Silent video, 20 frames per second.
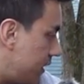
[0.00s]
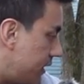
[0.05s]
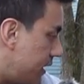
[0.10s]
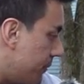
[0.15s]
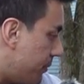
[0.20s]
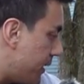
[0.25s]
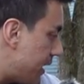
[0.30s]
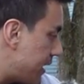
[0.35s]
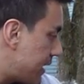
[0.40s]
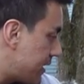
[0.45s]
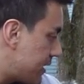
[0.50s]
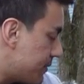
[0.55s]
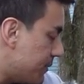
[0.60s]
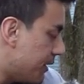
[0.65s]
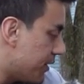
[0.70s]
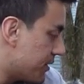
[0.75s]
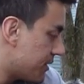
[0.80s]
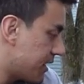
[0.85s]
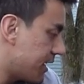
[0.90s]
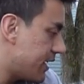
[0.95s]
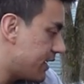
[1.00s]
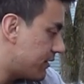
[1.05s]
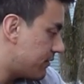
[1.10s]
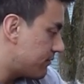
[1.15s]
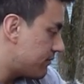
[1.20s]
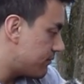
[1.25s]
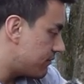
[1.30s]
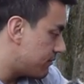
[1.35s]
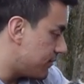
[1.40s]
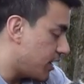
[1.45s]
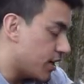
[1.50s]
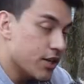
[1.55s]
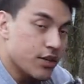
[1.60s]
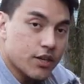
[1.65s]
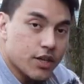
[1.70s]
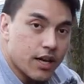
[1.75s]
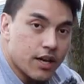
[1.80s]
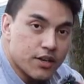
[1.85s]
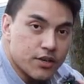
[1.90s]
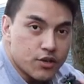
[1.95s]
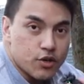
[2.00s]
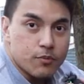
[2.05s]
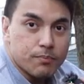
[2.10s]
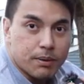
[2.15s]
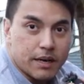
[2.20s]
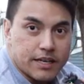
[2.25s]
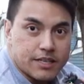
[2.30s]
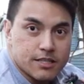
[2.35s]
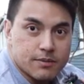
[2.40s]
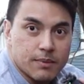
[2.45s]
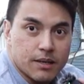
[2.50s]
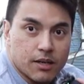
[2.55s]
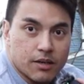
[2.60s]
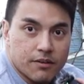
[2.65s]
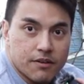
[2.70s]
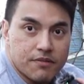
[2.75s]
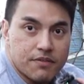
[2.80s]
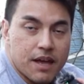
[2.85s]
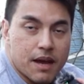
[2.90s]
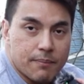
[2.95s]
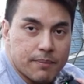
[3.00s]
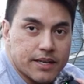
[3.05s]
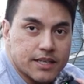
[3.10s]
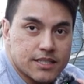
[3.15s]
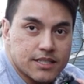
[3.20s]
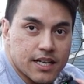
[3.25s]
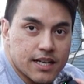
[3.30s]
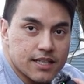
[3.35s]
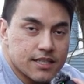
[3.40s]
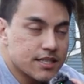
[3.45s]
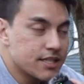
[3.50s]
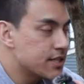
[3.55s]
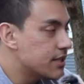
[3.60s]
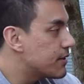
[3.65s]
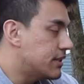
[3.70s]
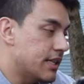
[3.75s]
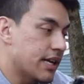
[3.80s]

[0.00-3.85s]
the bike smells like a new bike smell, if that makes sense.